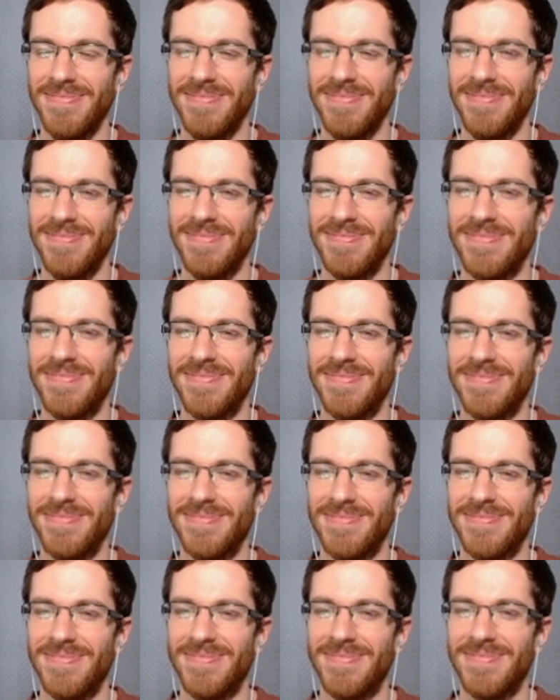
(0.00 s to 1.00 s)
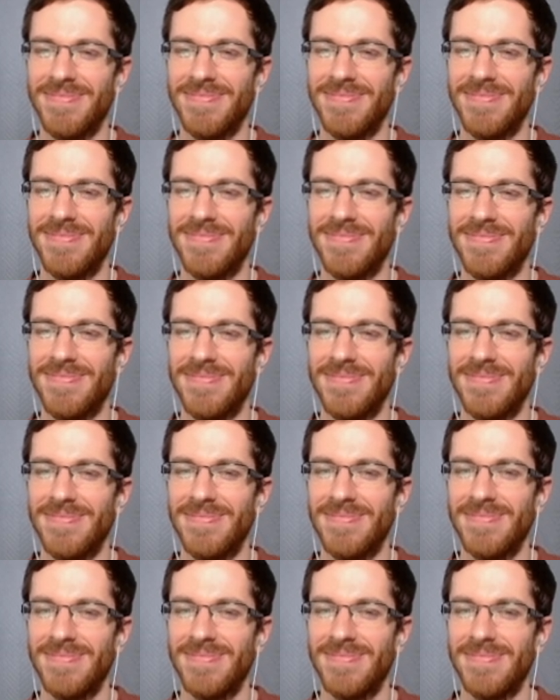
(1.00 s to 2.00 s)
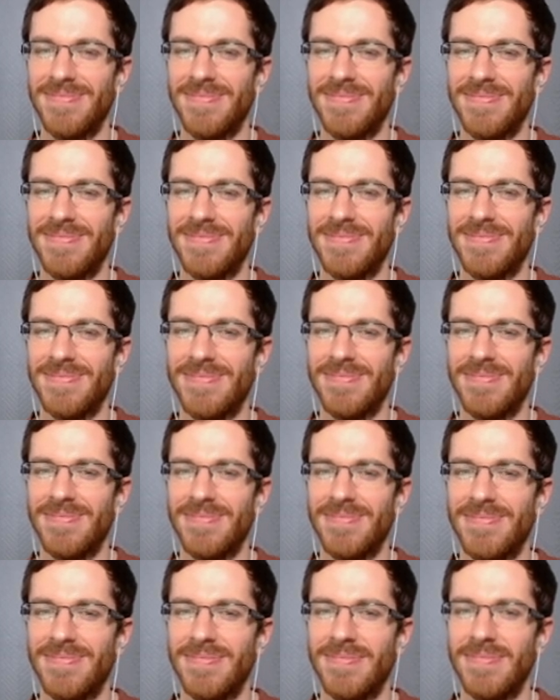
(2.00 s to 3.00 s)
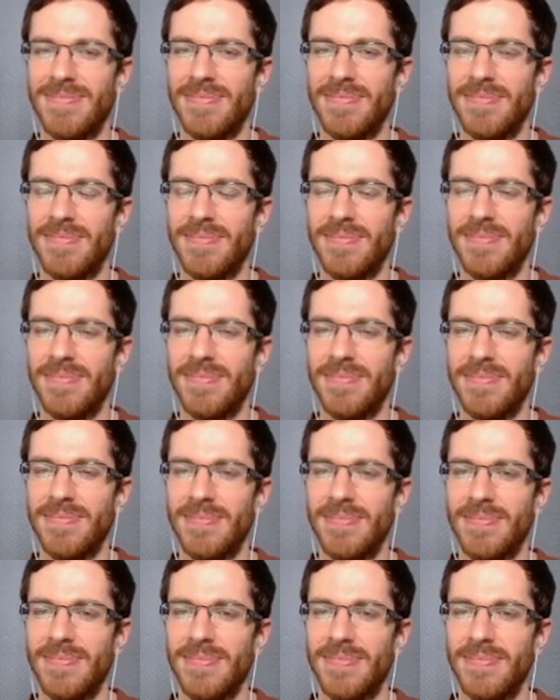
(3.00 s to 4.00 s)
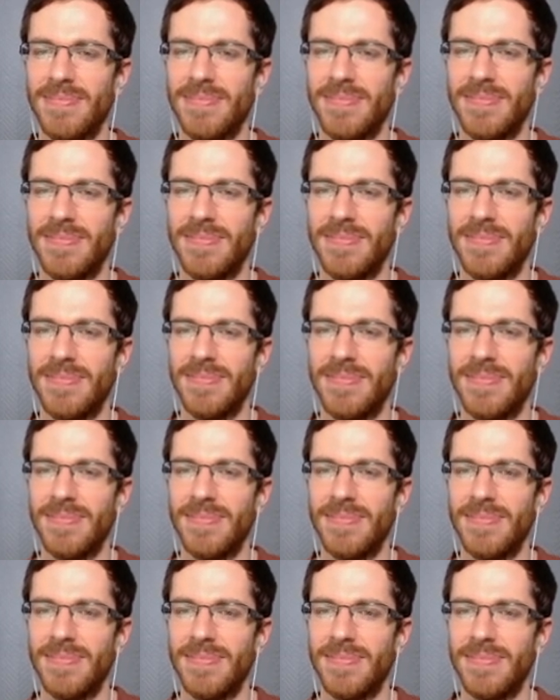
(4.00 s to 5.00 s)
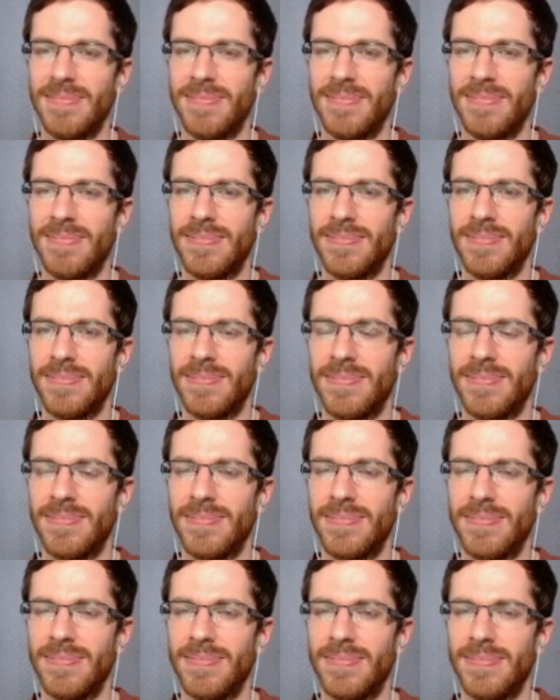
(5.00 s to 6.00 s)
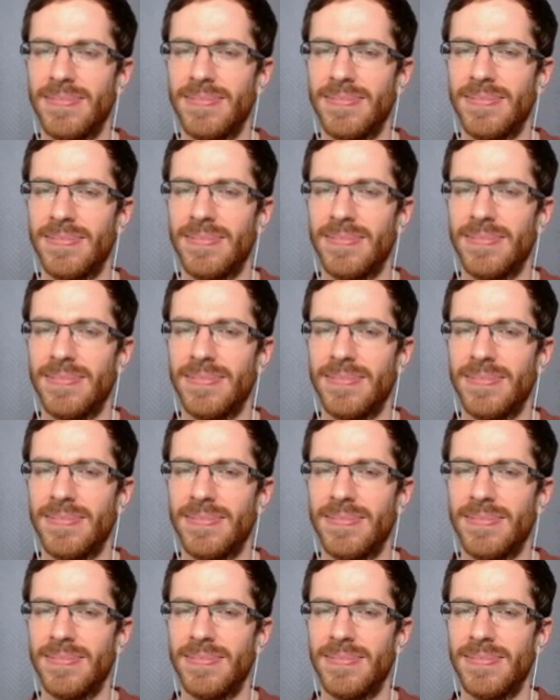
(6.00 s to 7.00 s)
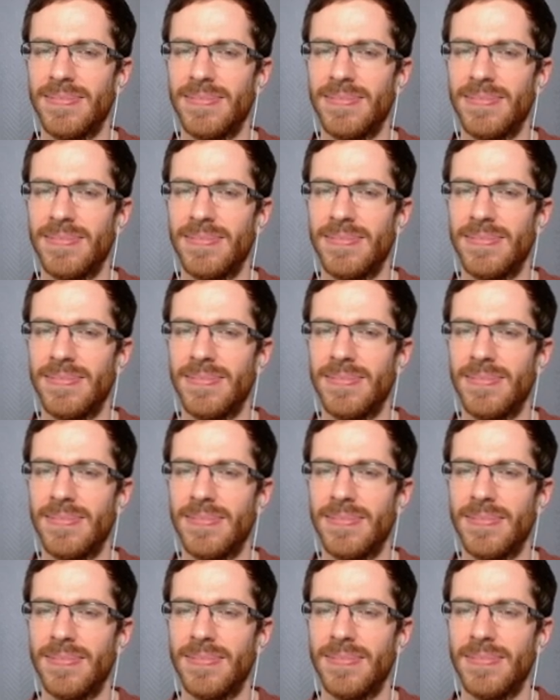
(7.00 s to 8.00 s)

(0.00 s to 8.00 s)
The person shown says nothing.